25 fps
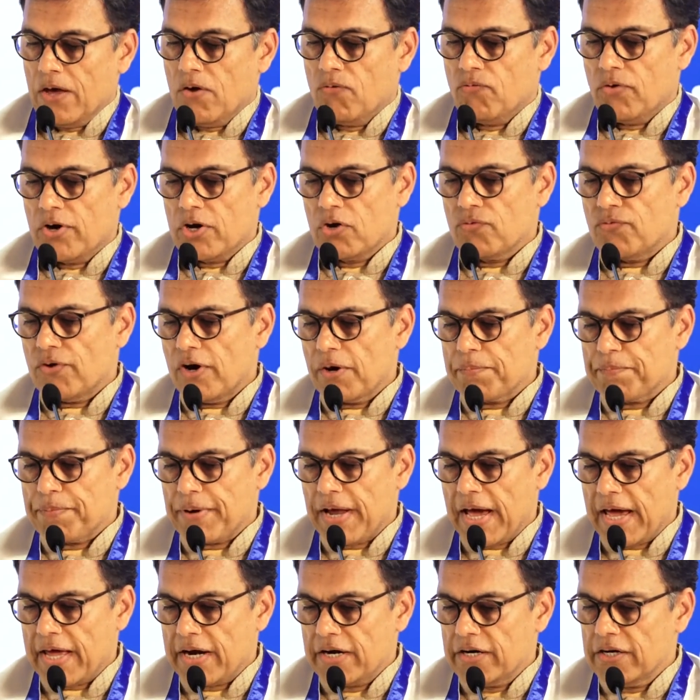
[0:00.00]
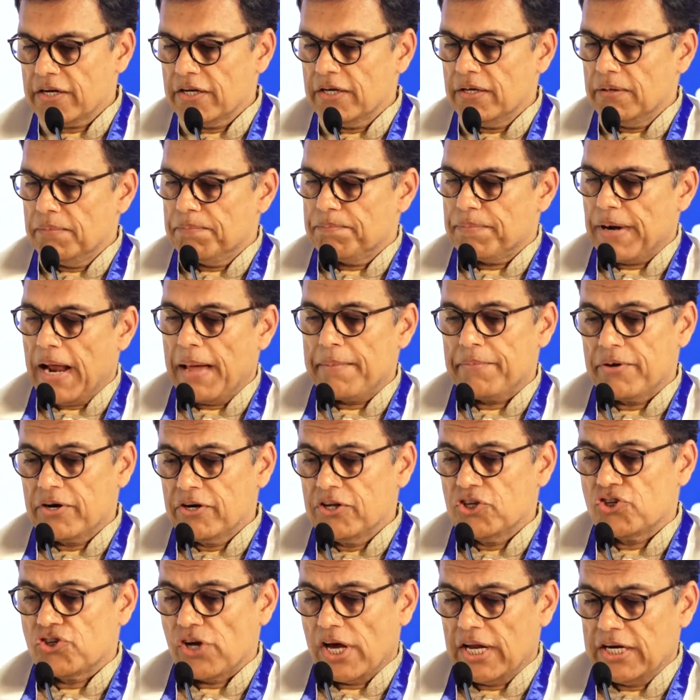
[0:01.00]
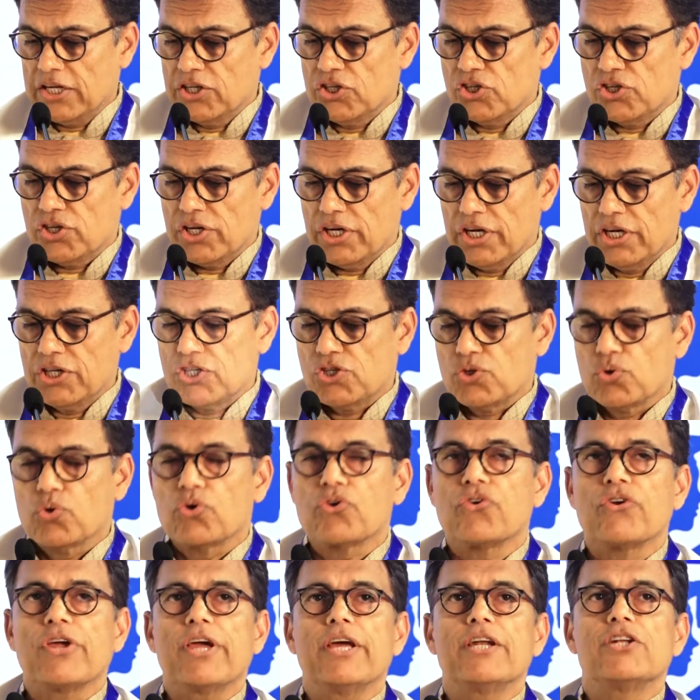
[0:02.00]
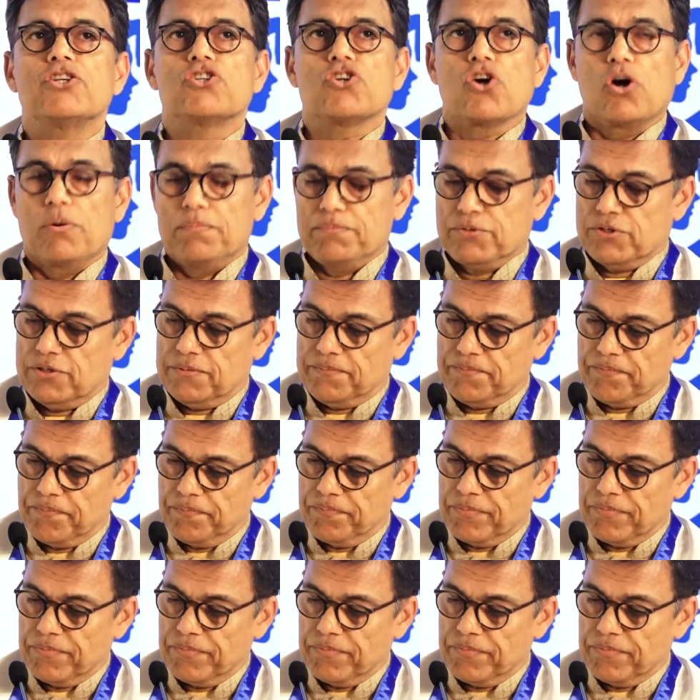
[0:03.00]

One of our primary challenge is to create jobs.